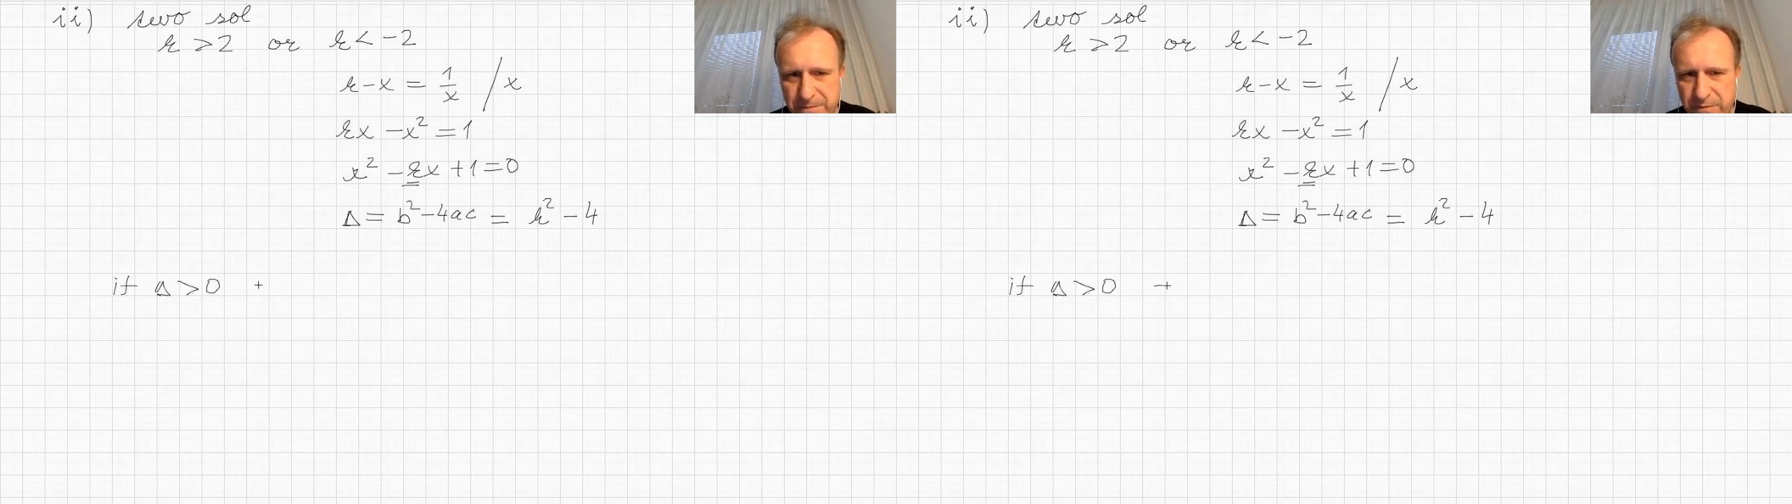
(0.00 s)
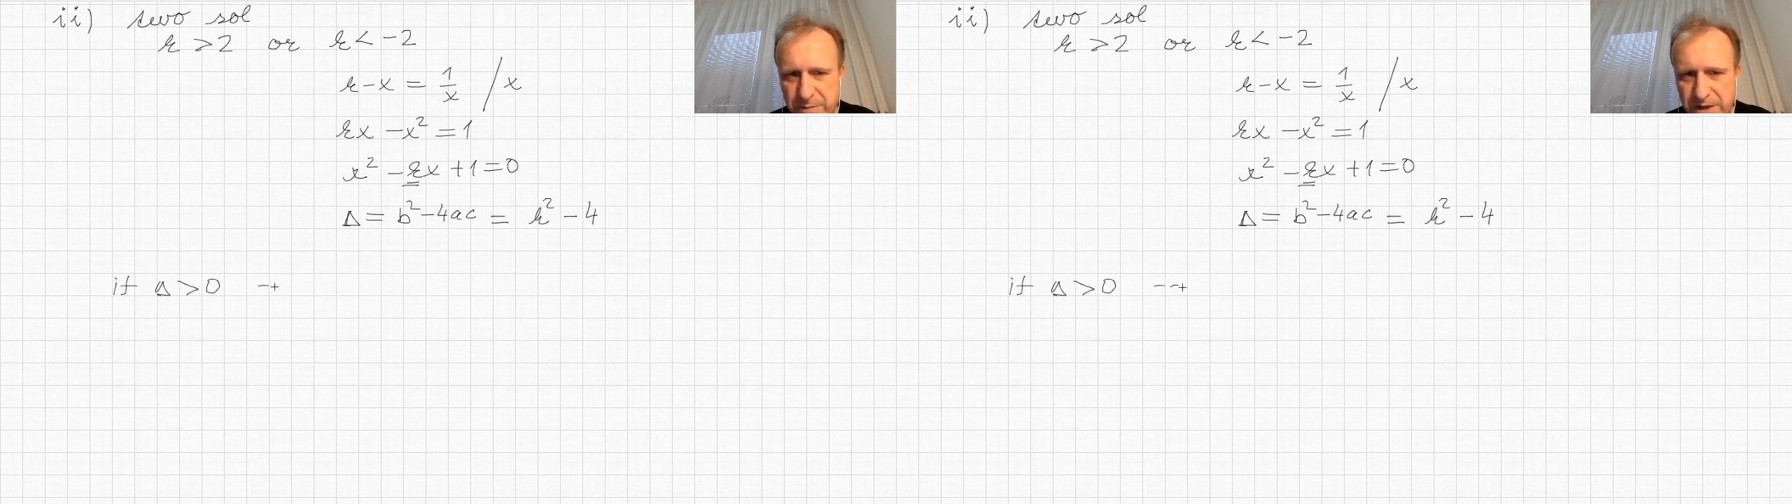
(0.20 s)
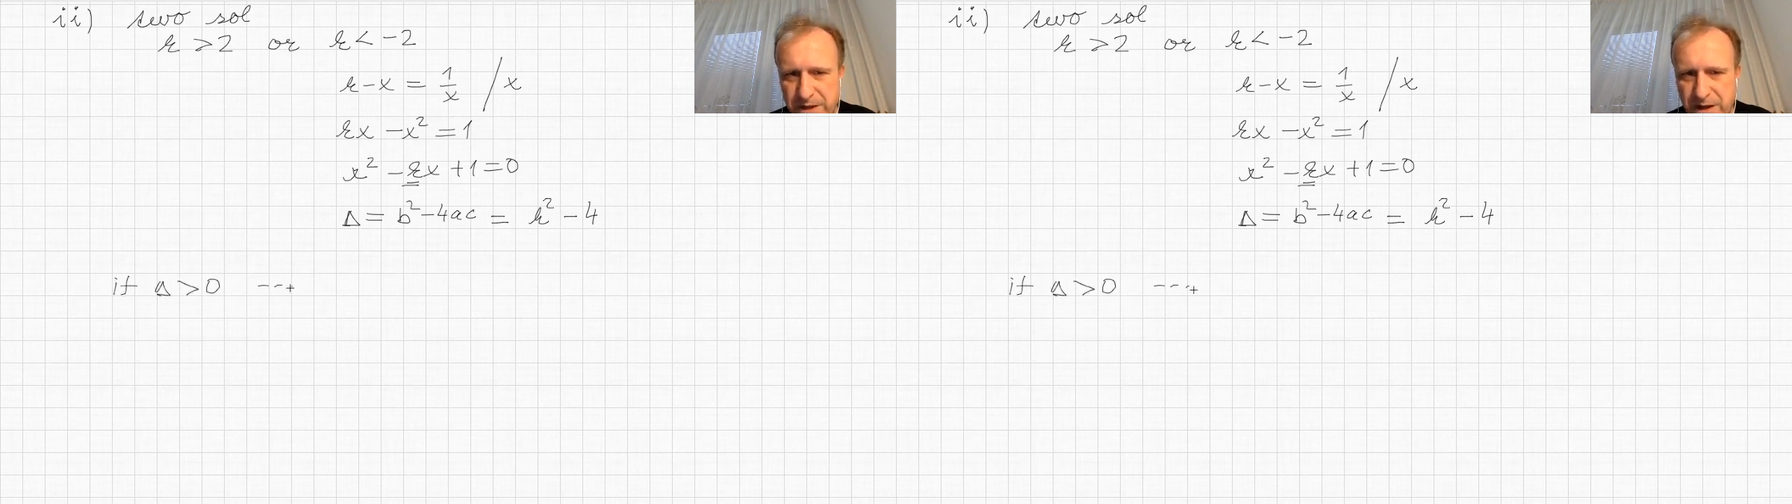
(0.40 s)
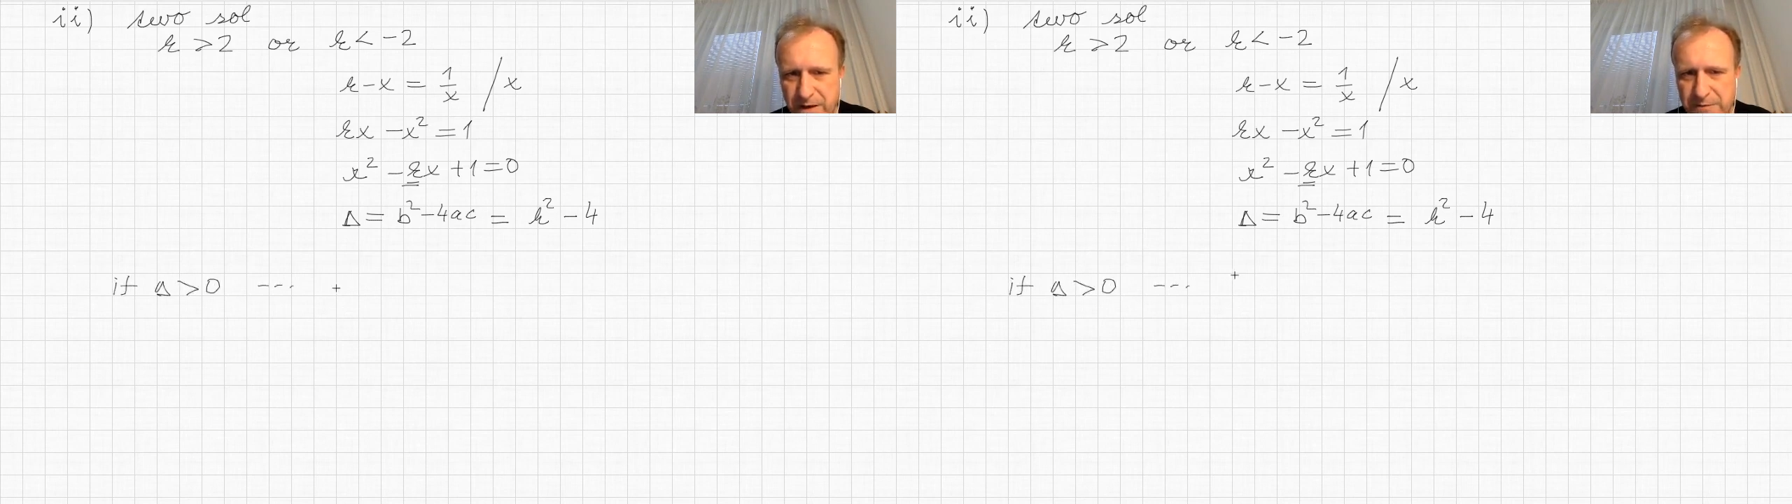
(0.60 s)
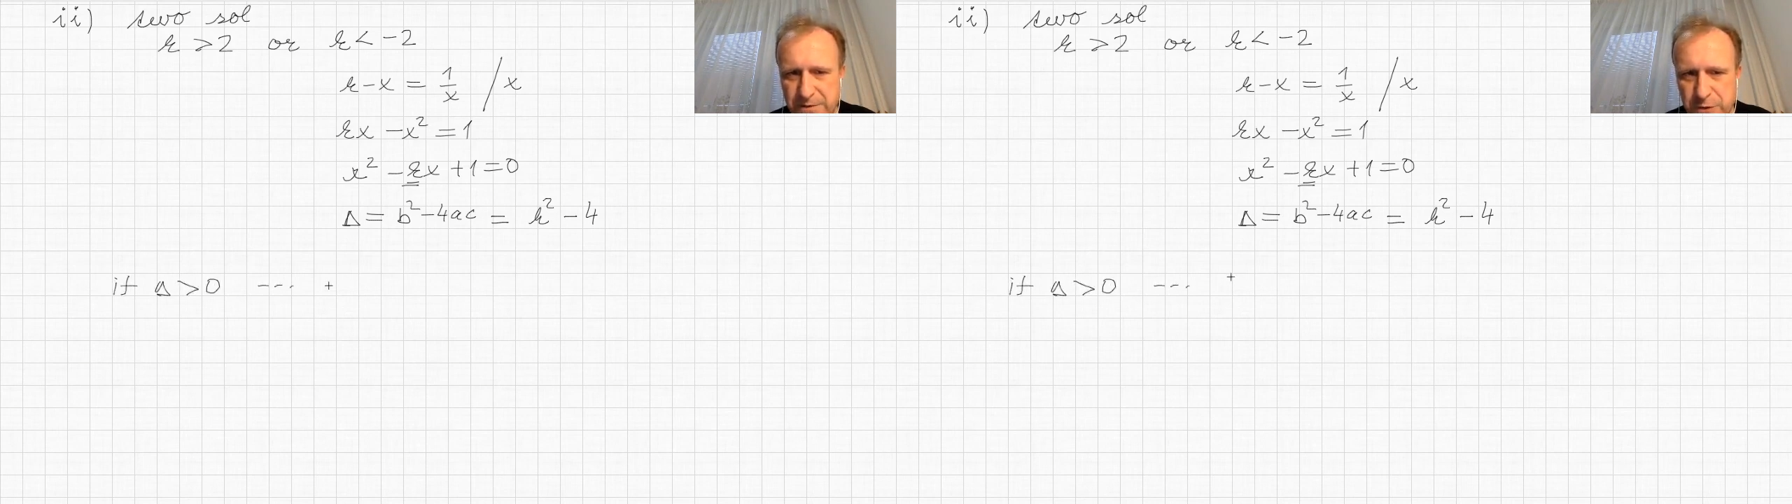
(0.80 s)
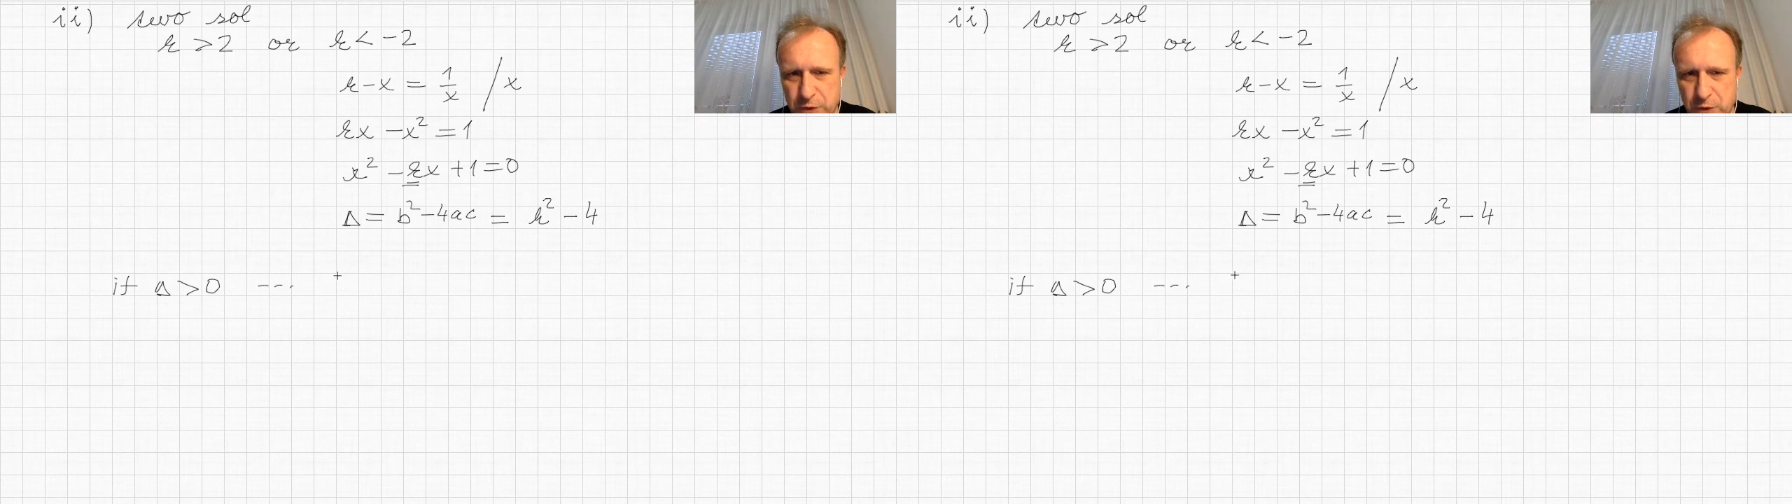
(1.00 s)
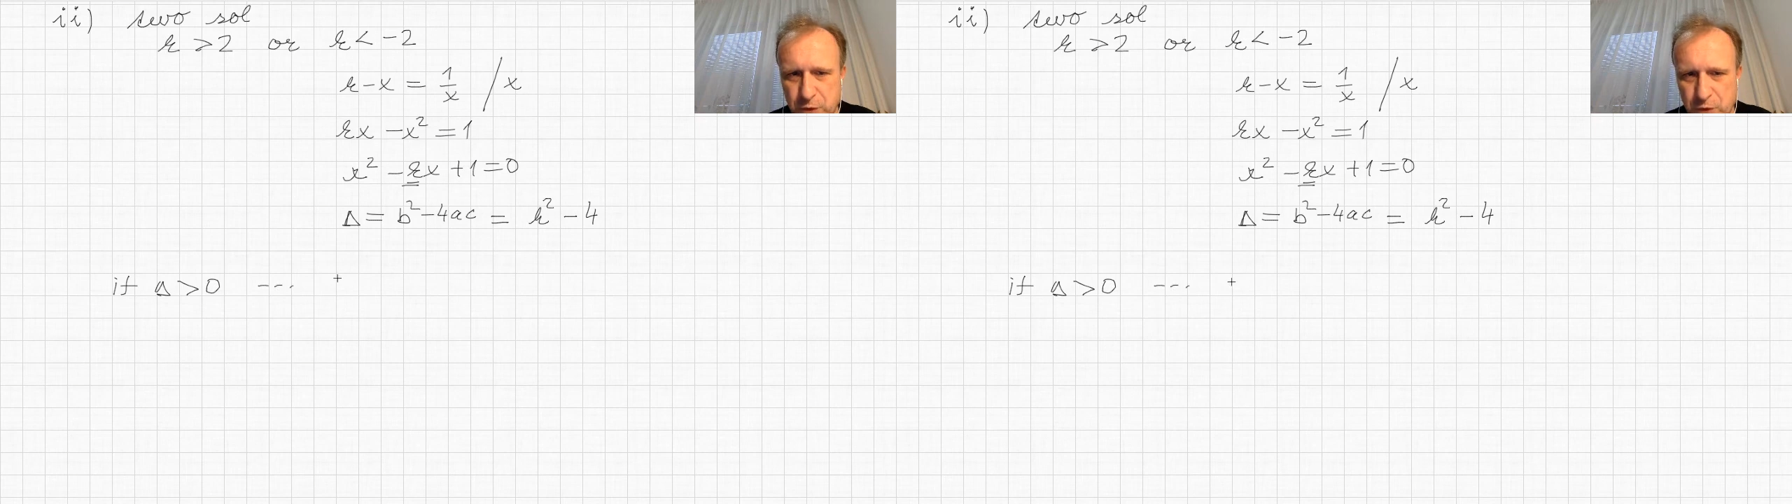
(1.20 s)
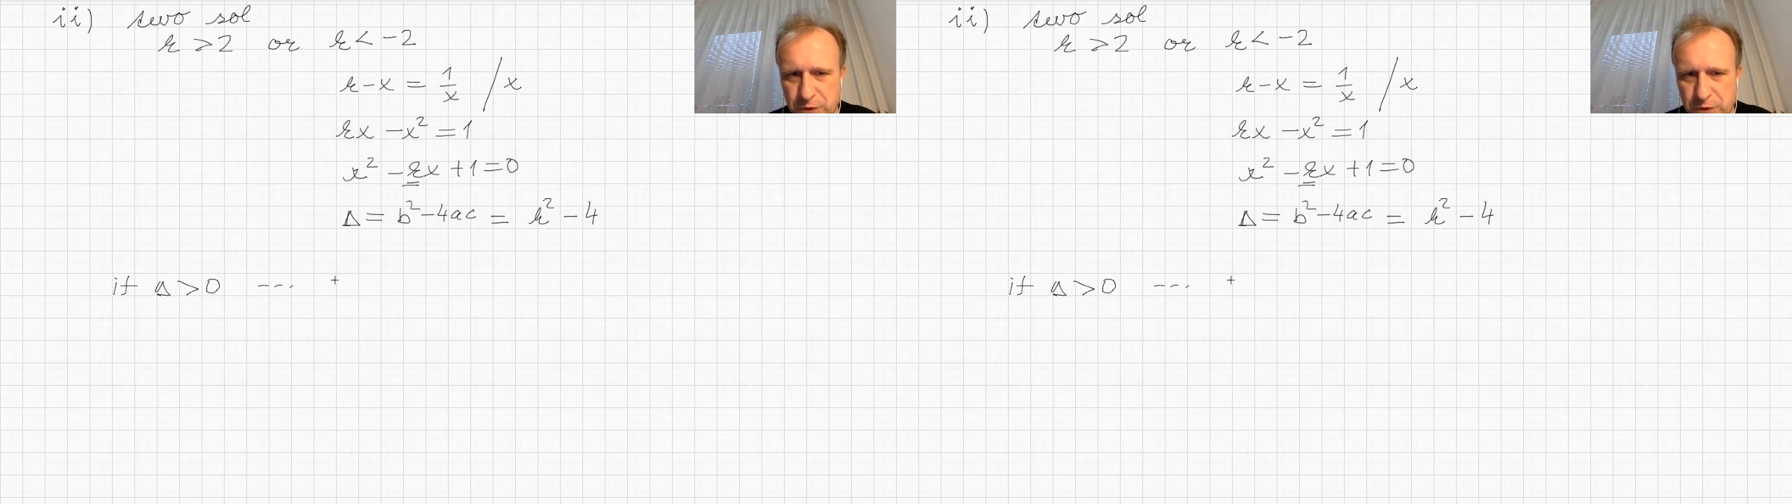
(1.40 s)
we may have two